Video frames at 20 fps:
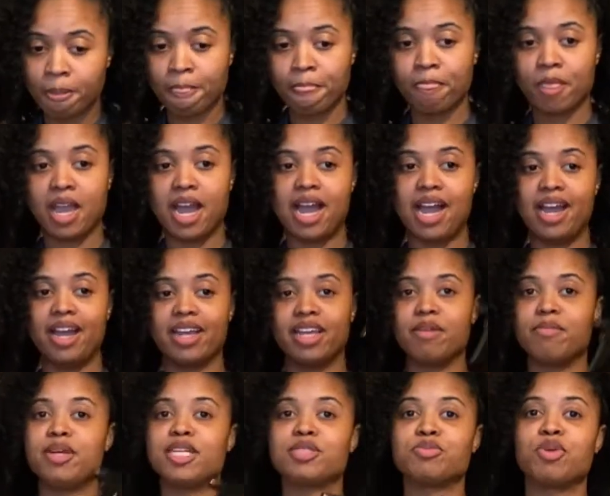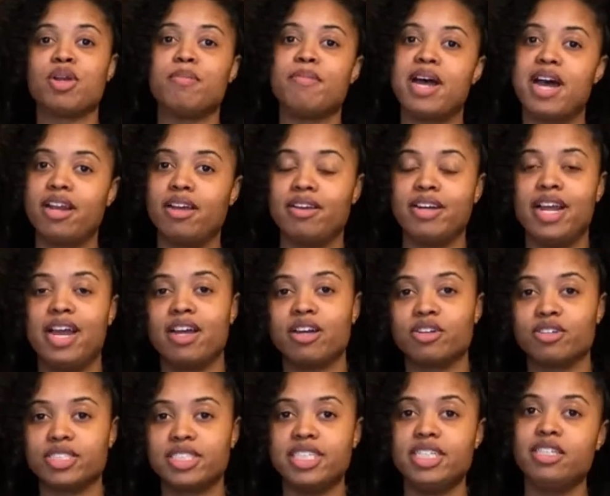I get my spray bottle. Now
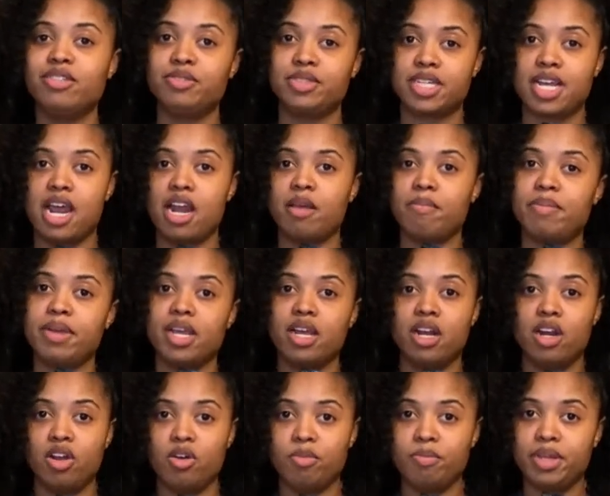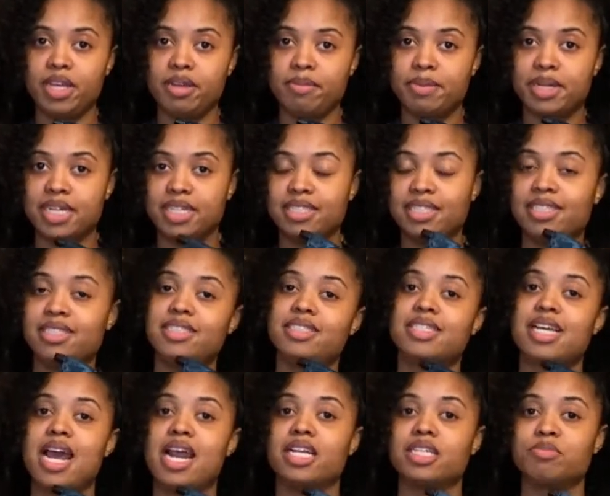Christina was kind of picking on me because this
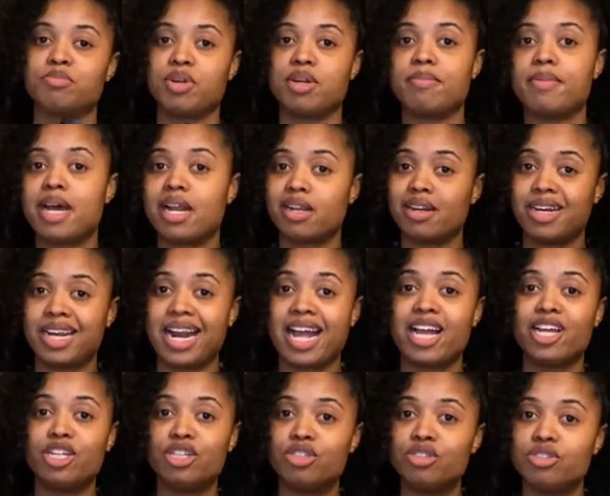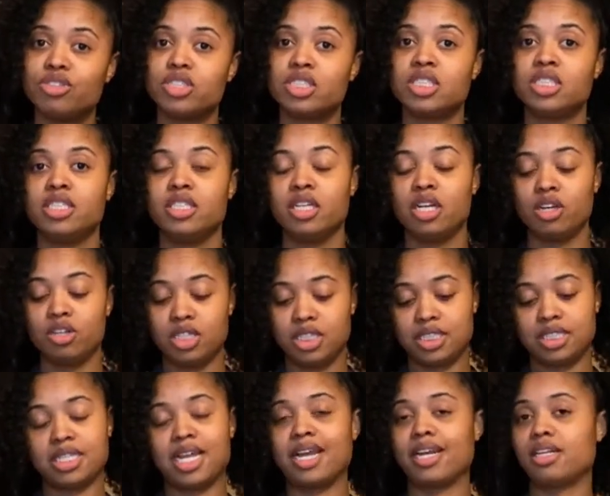kind of spray bottle that I use, this
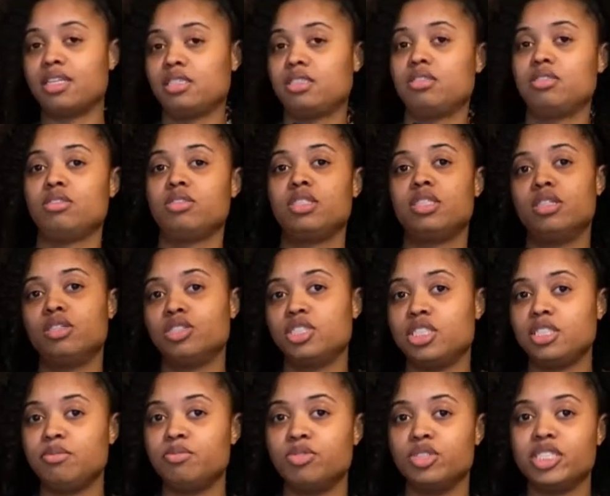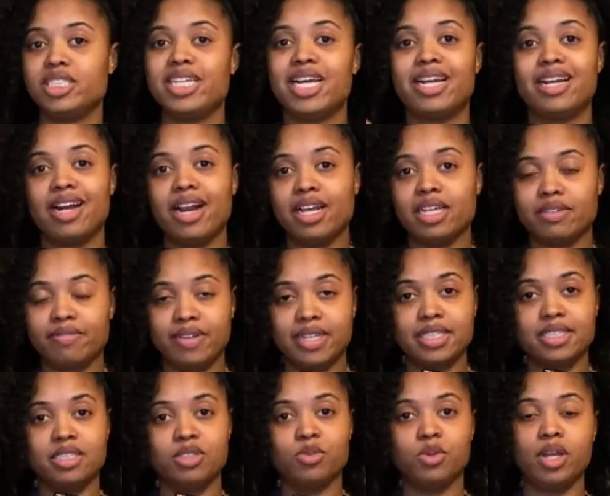is like the cheap one. She had a nice
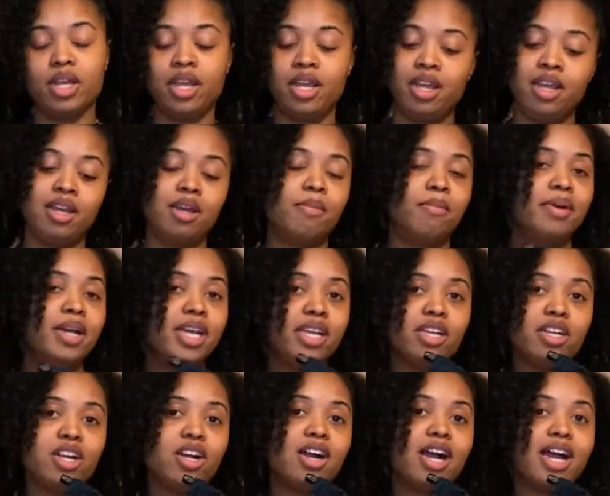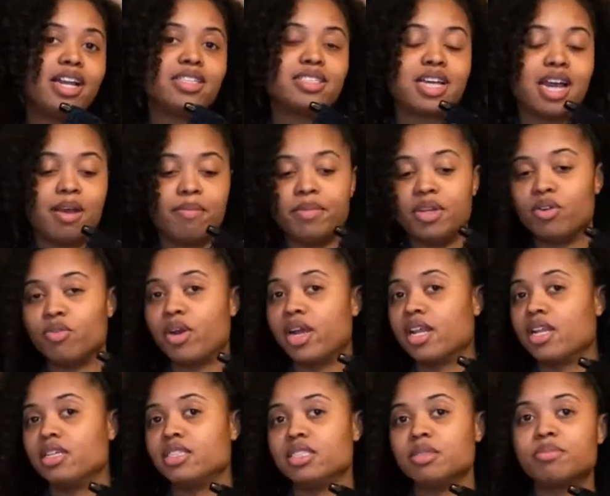fancy one, but I just got me a
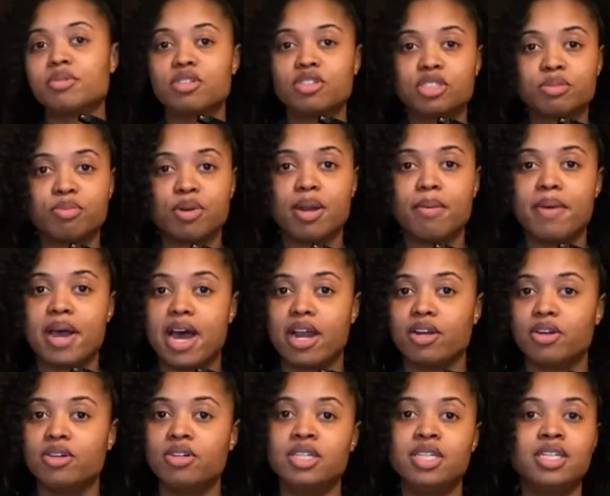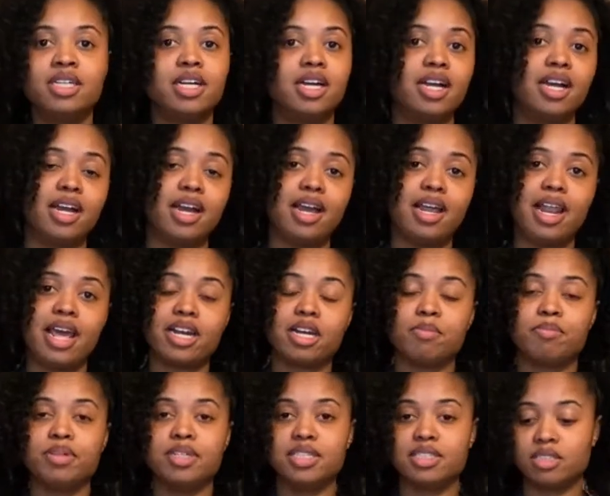regular typical spray bottle. I like to
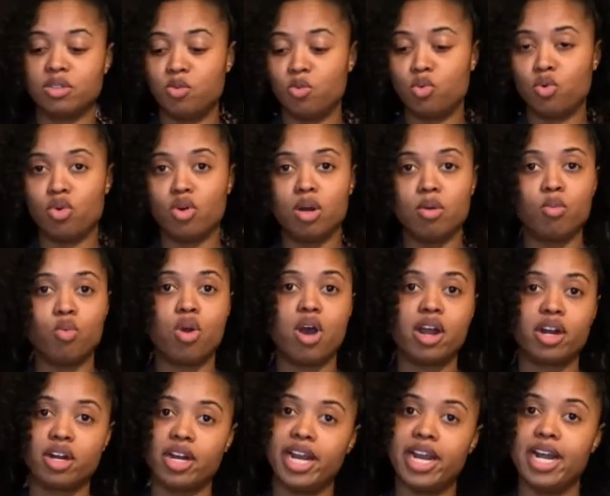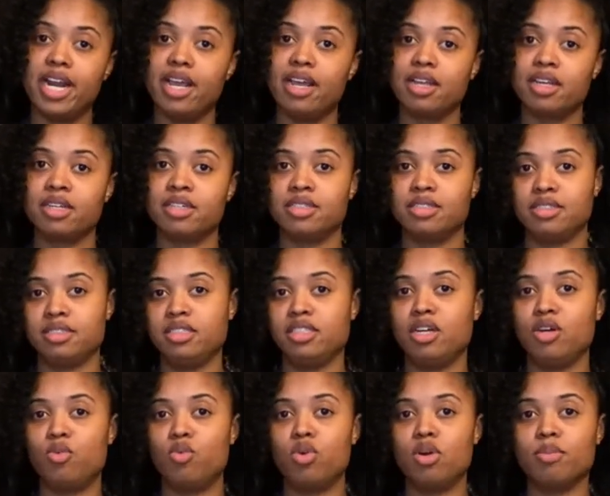put some warm water in it because
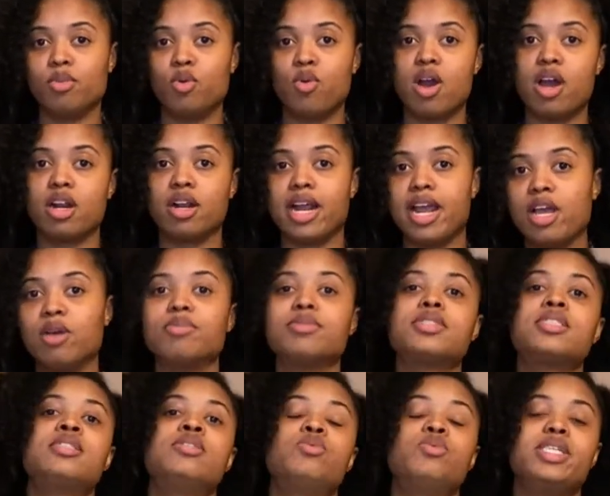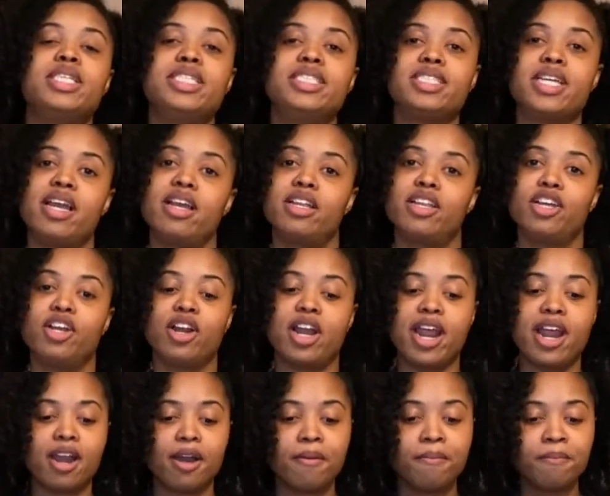warmer water helps with detangling your hair.